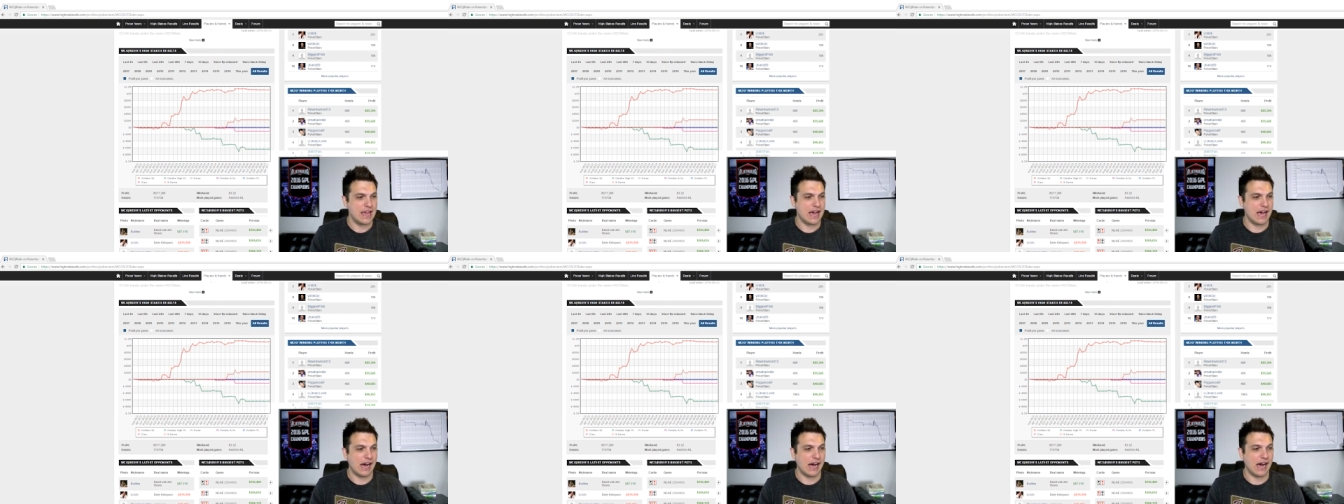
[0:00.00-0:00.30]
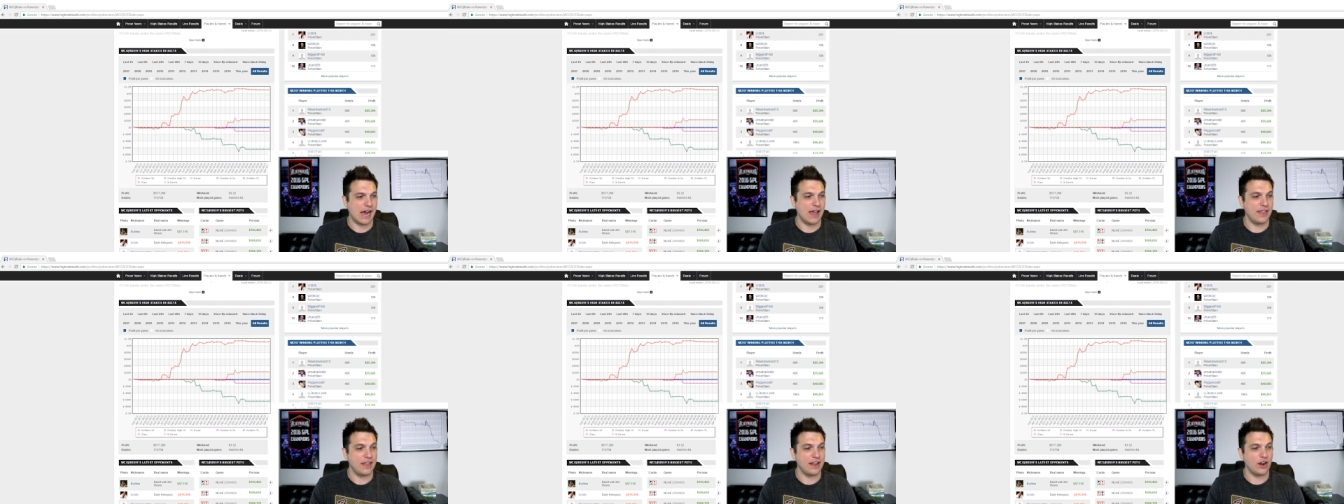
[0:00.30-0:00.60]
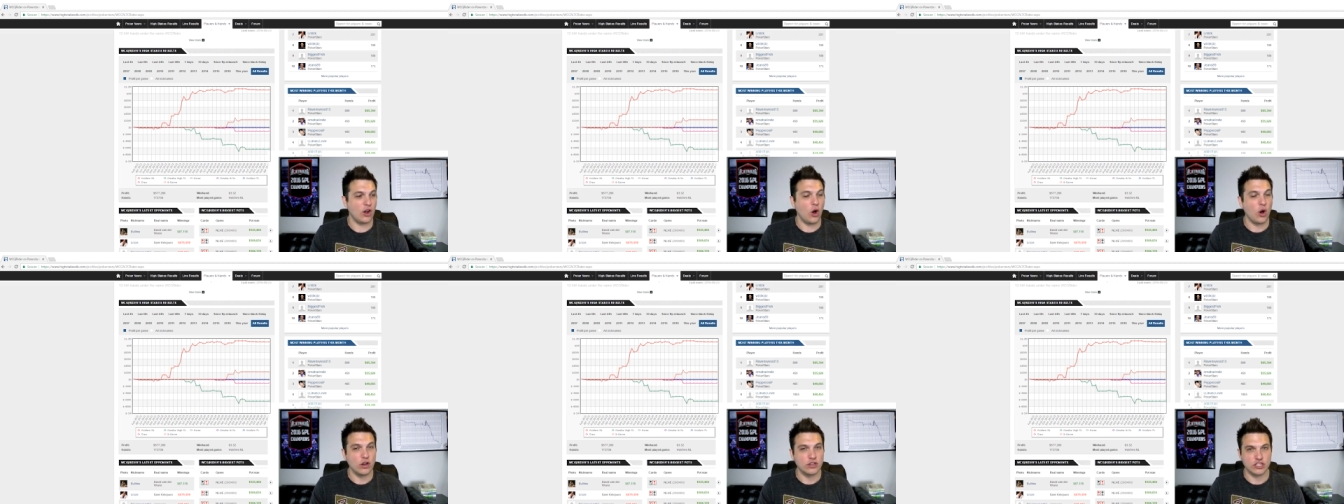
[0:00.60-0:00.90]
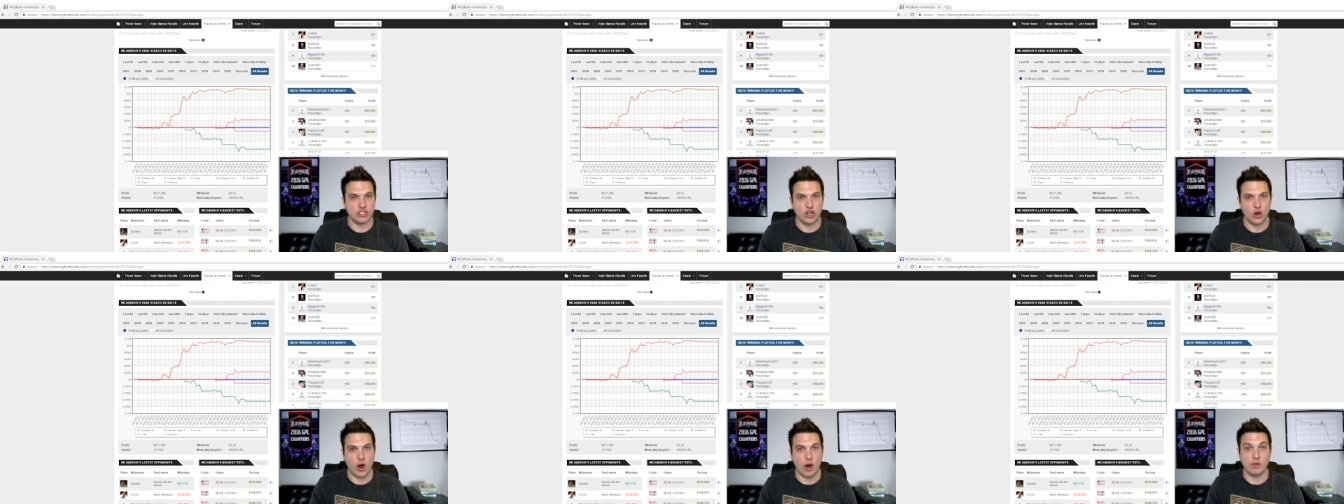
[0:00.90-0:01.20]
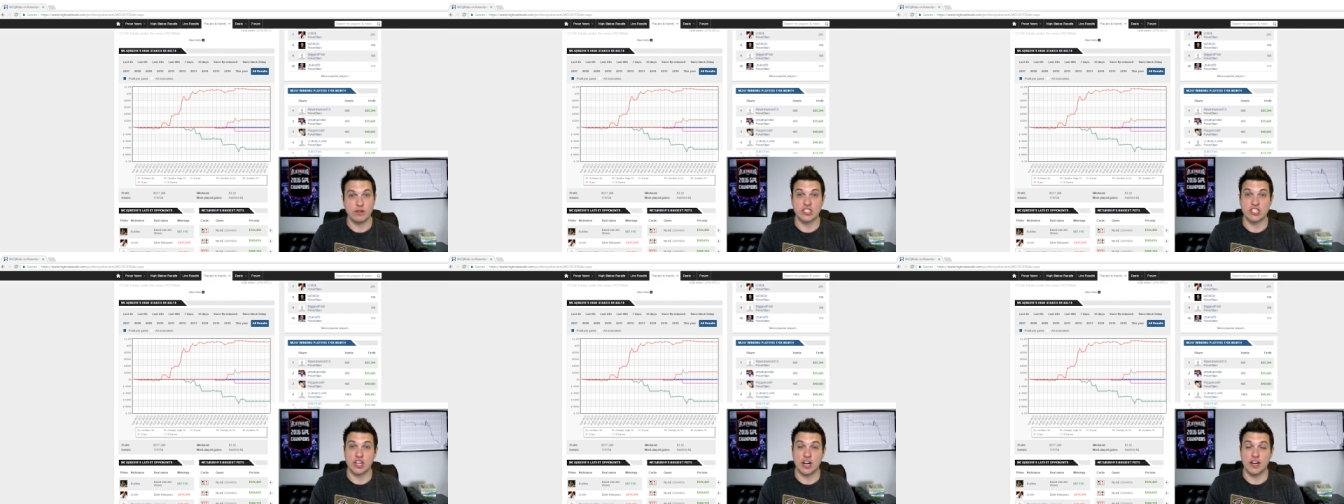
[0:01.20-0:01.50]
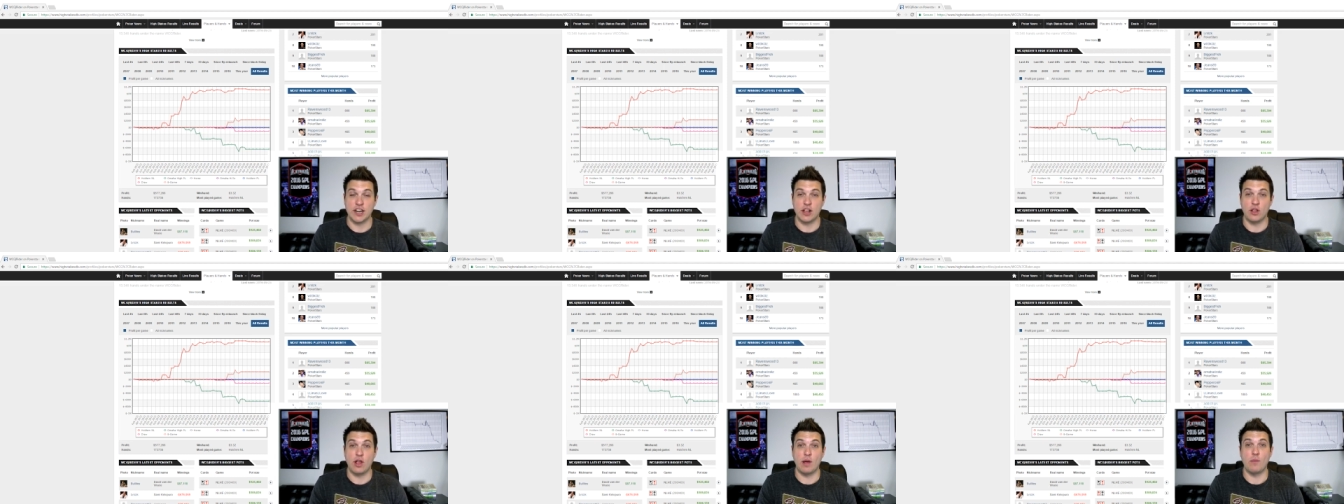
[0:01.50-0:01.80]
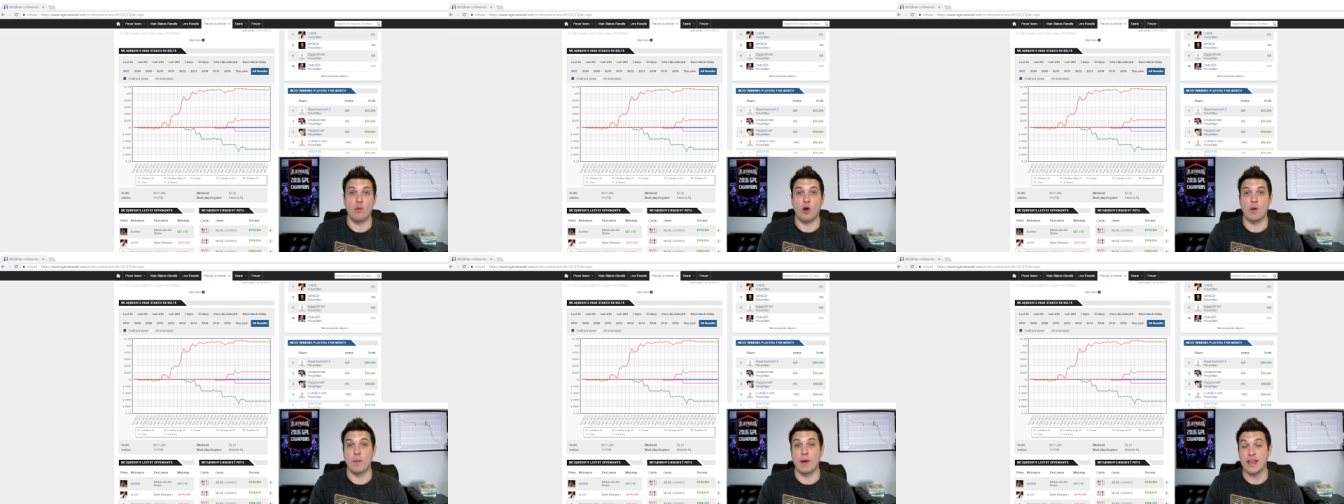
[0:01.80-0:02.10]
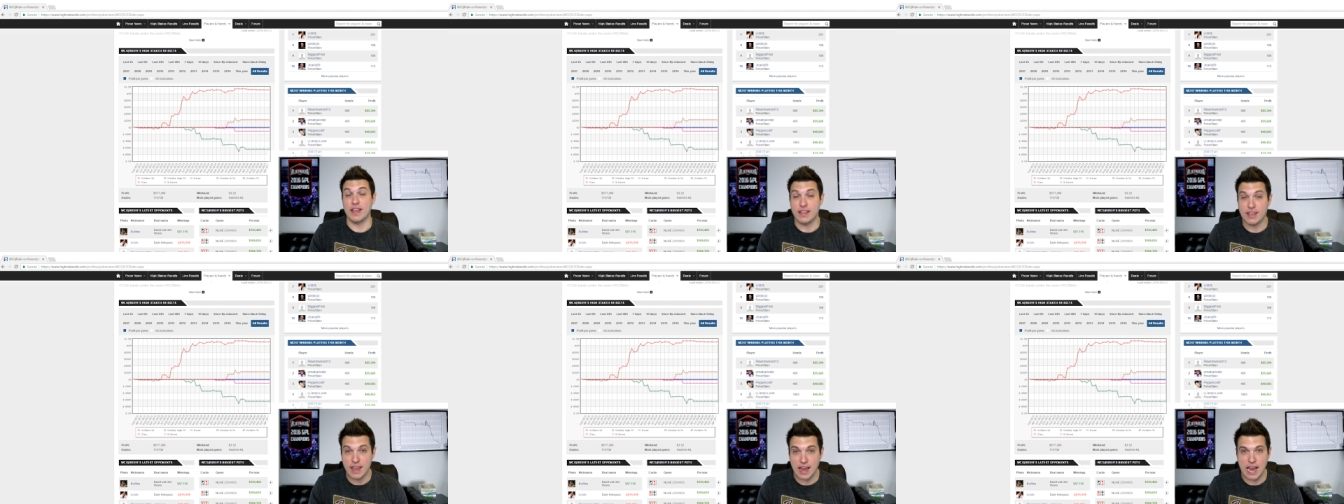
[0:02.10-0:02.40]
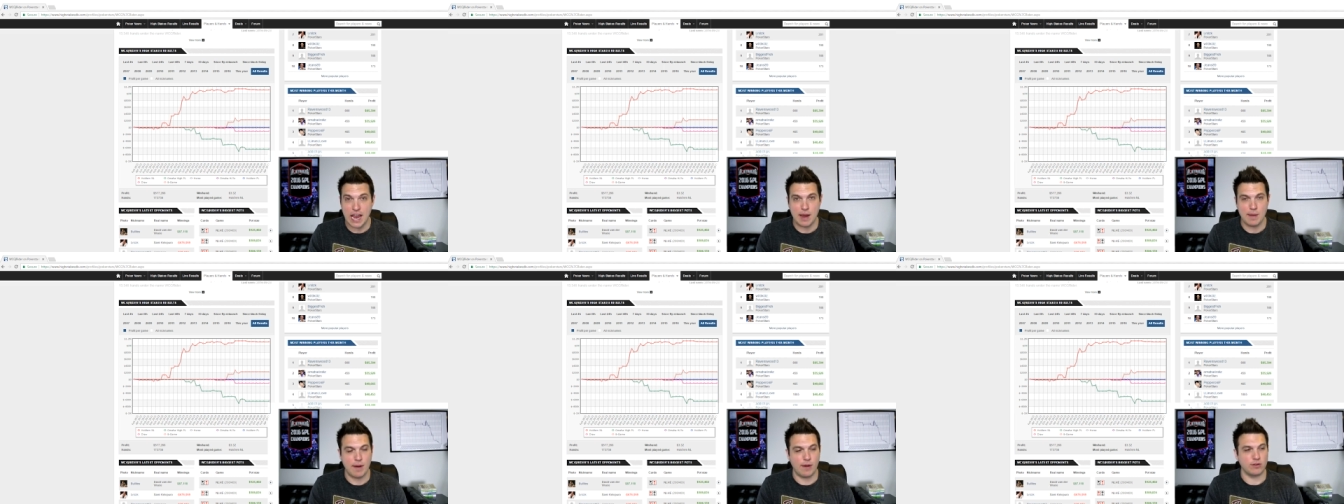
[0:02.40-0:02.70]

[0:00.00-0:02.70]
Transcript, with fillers: and then also I was studying a lot more of my game.